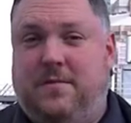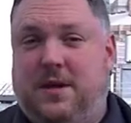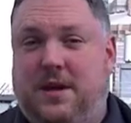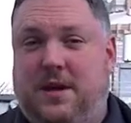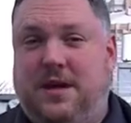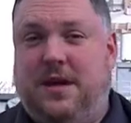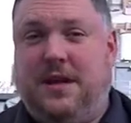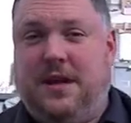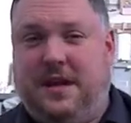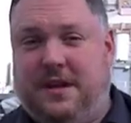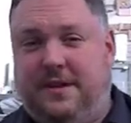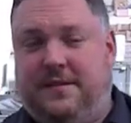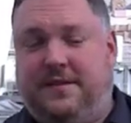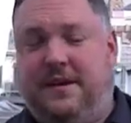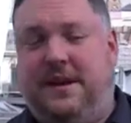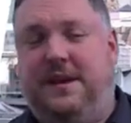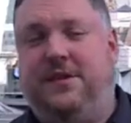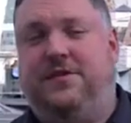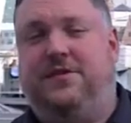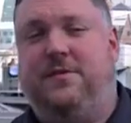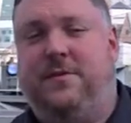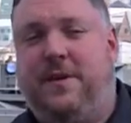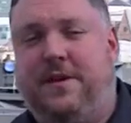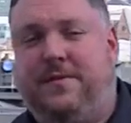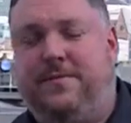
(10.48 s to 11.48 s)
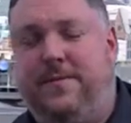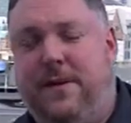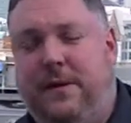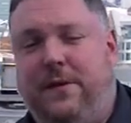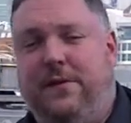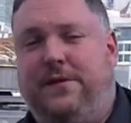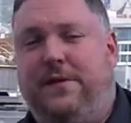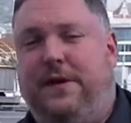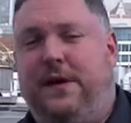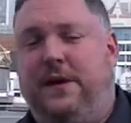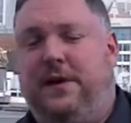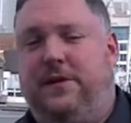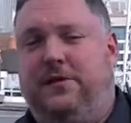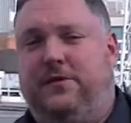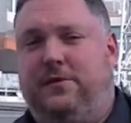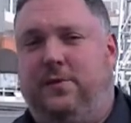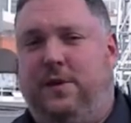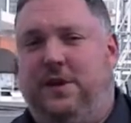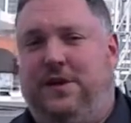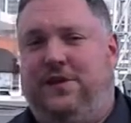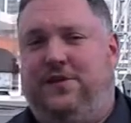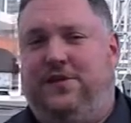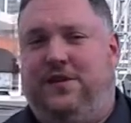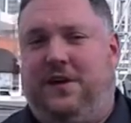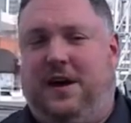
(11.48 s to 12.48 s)
me is HMS Belfast,
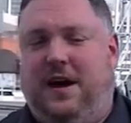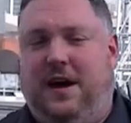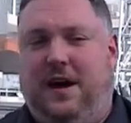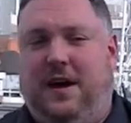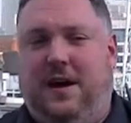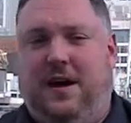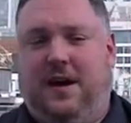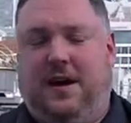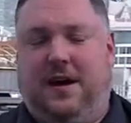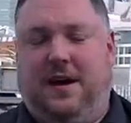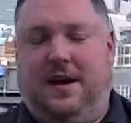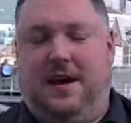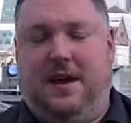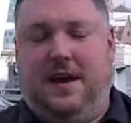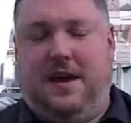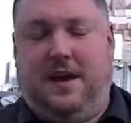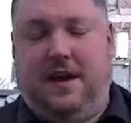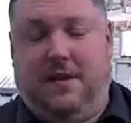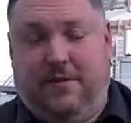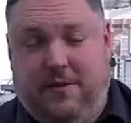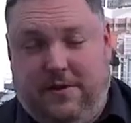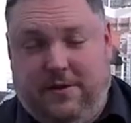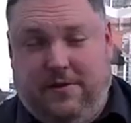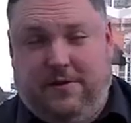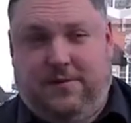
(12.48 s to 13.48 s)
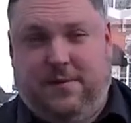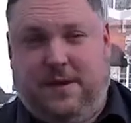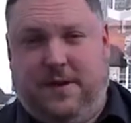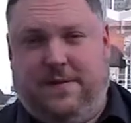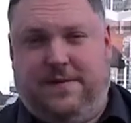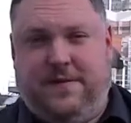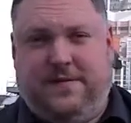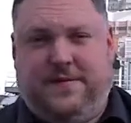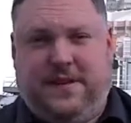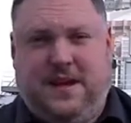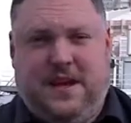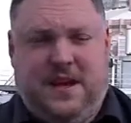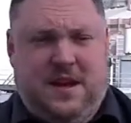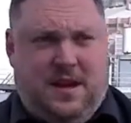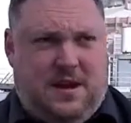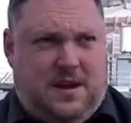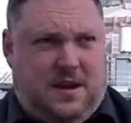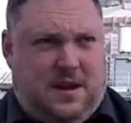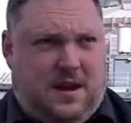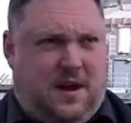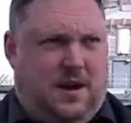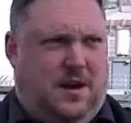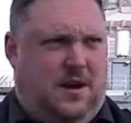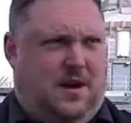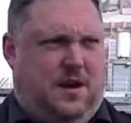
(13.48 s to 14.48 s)
which here in 2015,
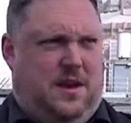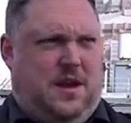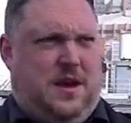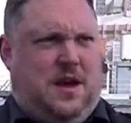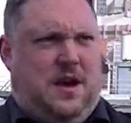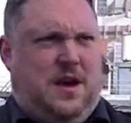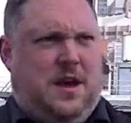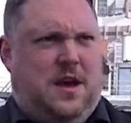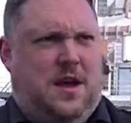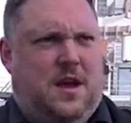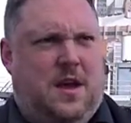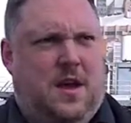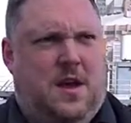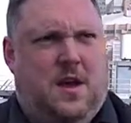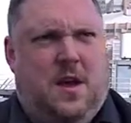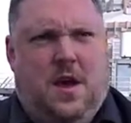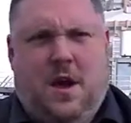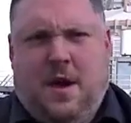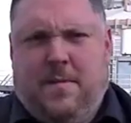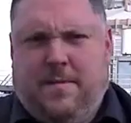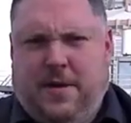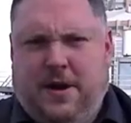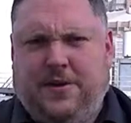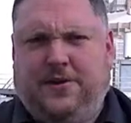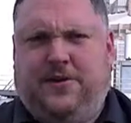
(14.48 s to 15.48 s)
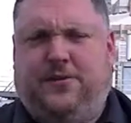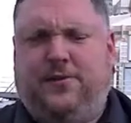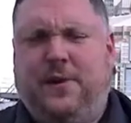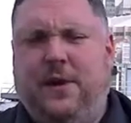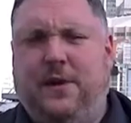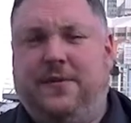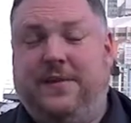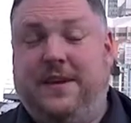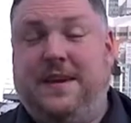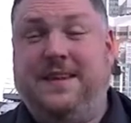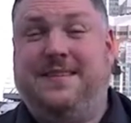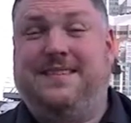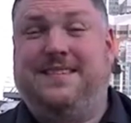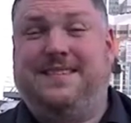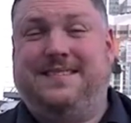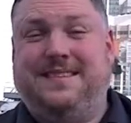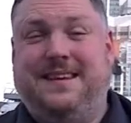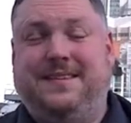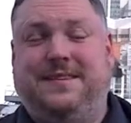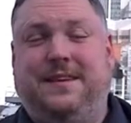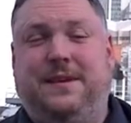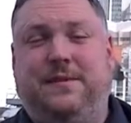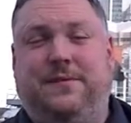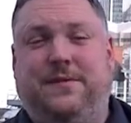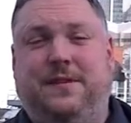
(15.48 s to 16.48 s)
on March 12th, is the
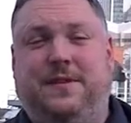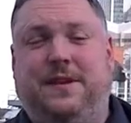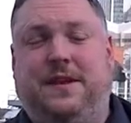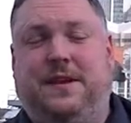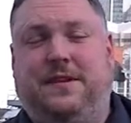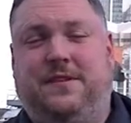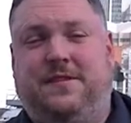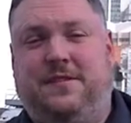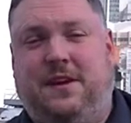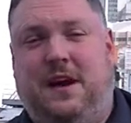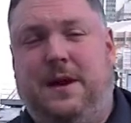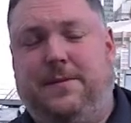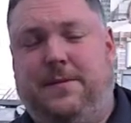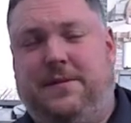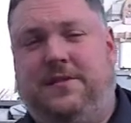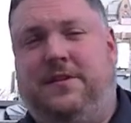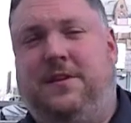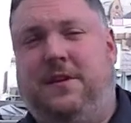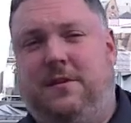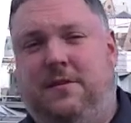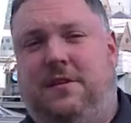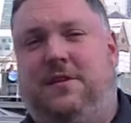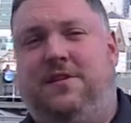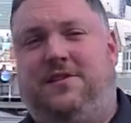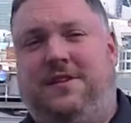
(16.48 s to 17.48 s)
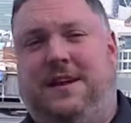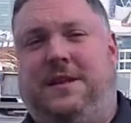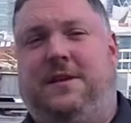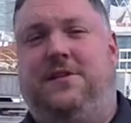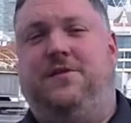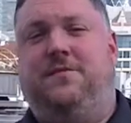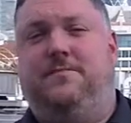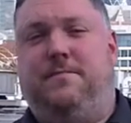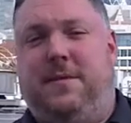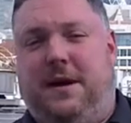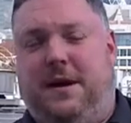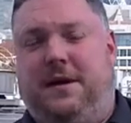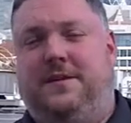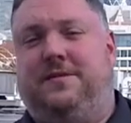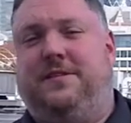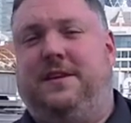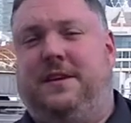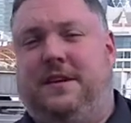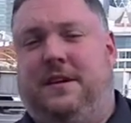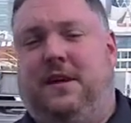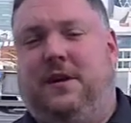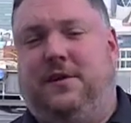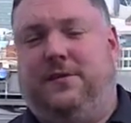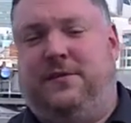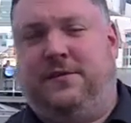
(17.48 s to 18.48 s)
setting for the Cyber Security Challenge
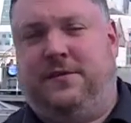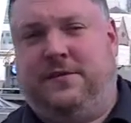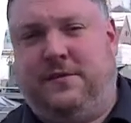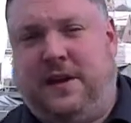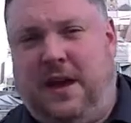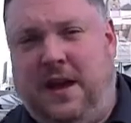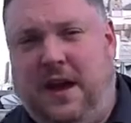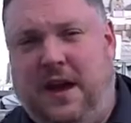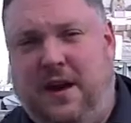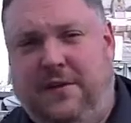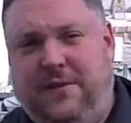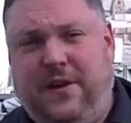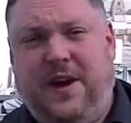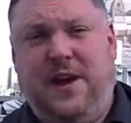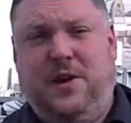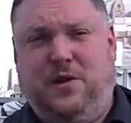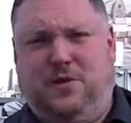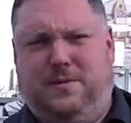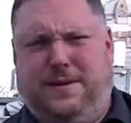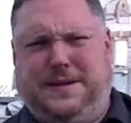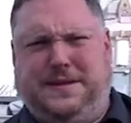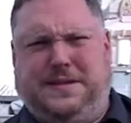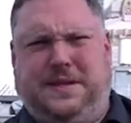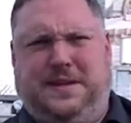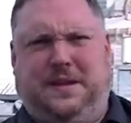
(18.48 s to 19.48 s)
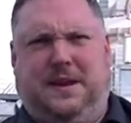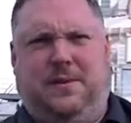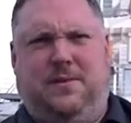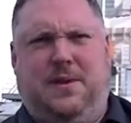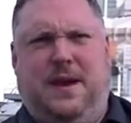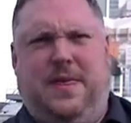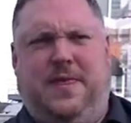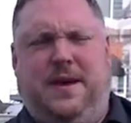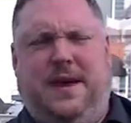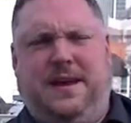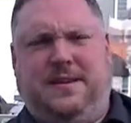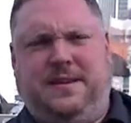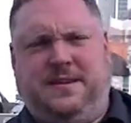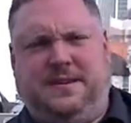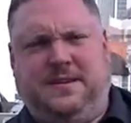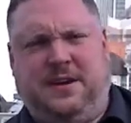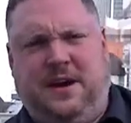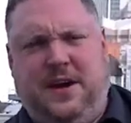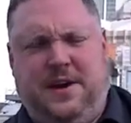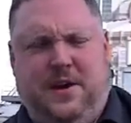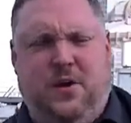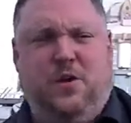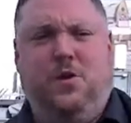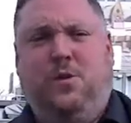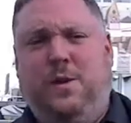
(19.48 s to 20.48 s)
Masterclass final, basically, where they
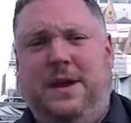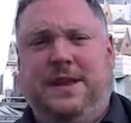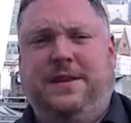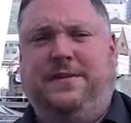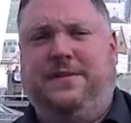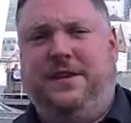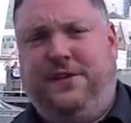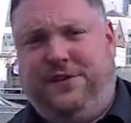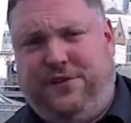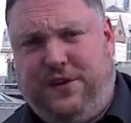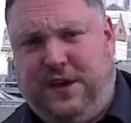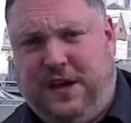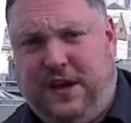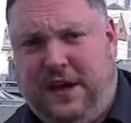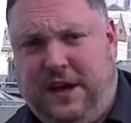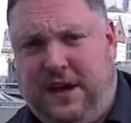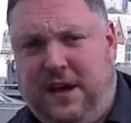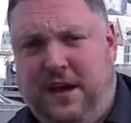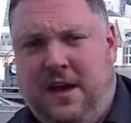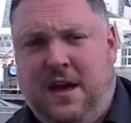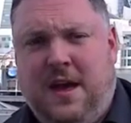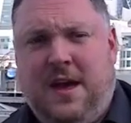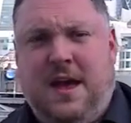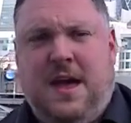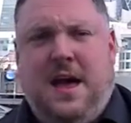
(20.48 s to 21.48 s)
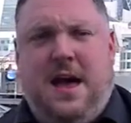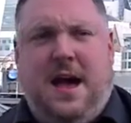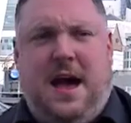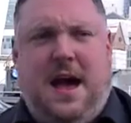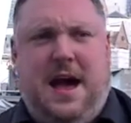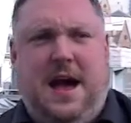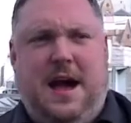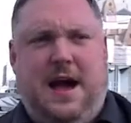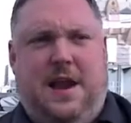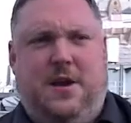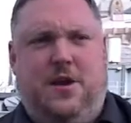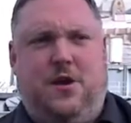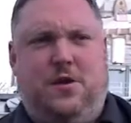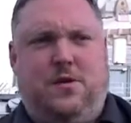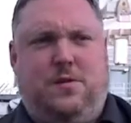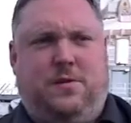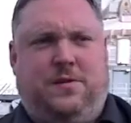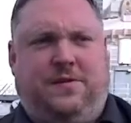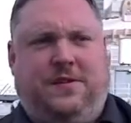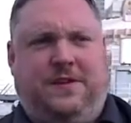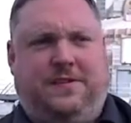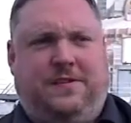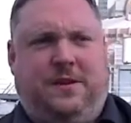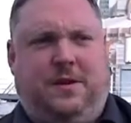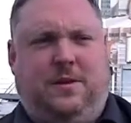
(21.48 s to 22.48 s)
decide who wins this year and who
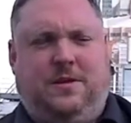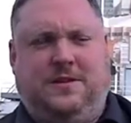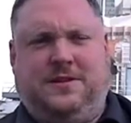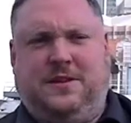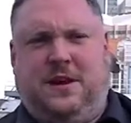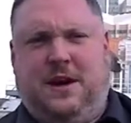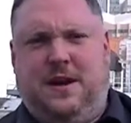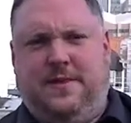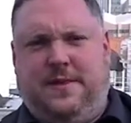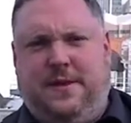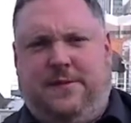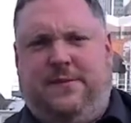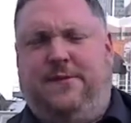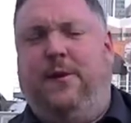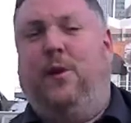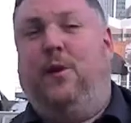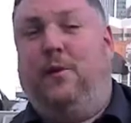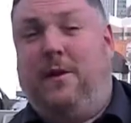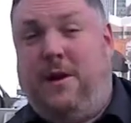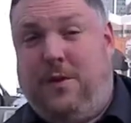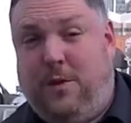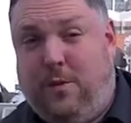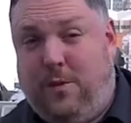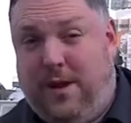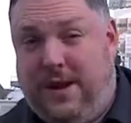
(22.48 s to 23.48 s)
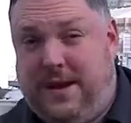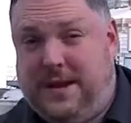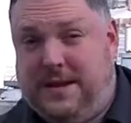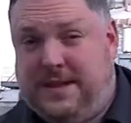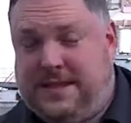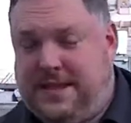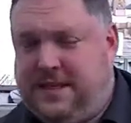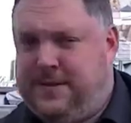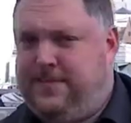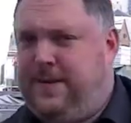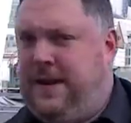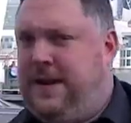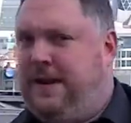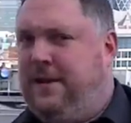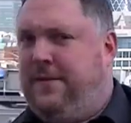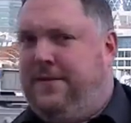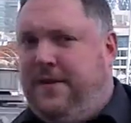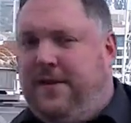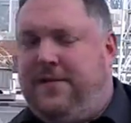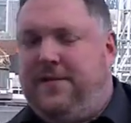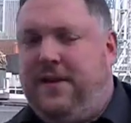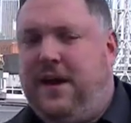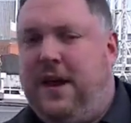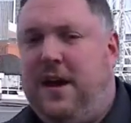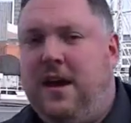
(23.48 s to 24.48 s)
sits alongside the four other winners, this being the
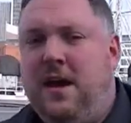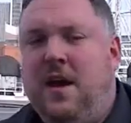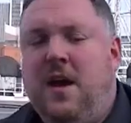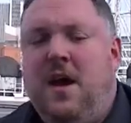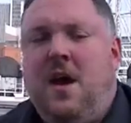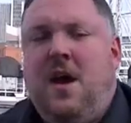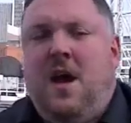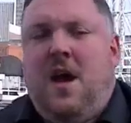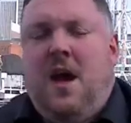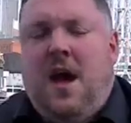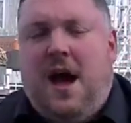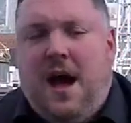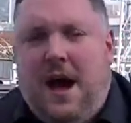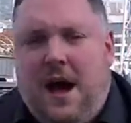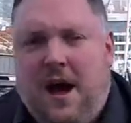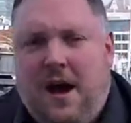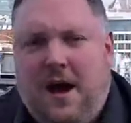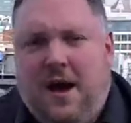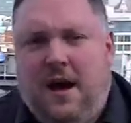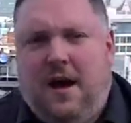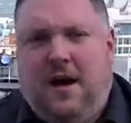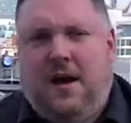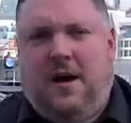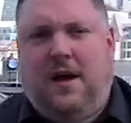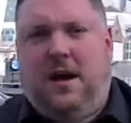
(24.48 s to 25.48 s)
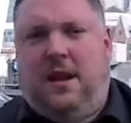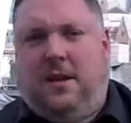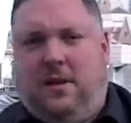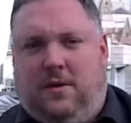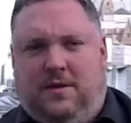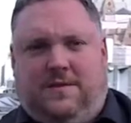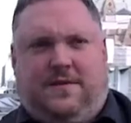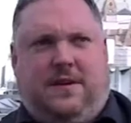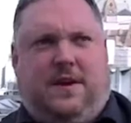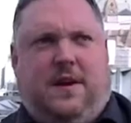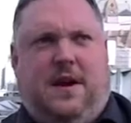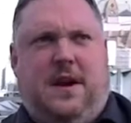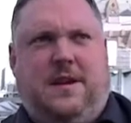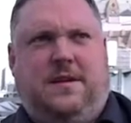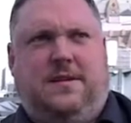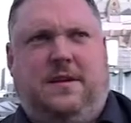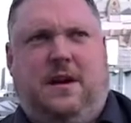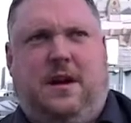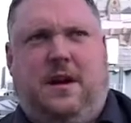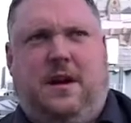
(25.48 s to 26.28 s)
fifth year, alongside